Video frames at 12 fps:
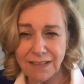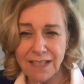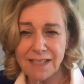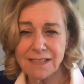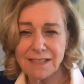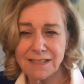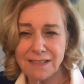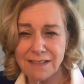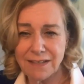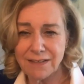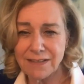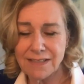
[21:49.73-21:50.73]
It's
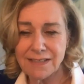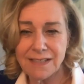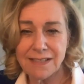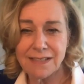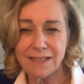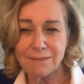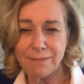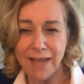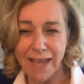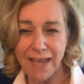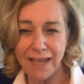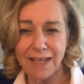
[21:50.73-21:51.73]
there is this
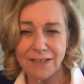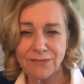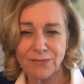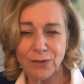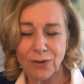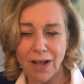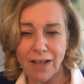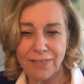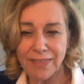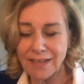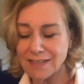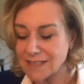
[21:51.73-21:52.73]
demand for
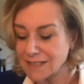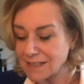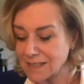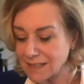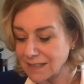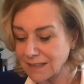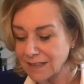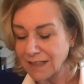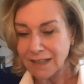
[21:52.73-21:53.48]
authenticity,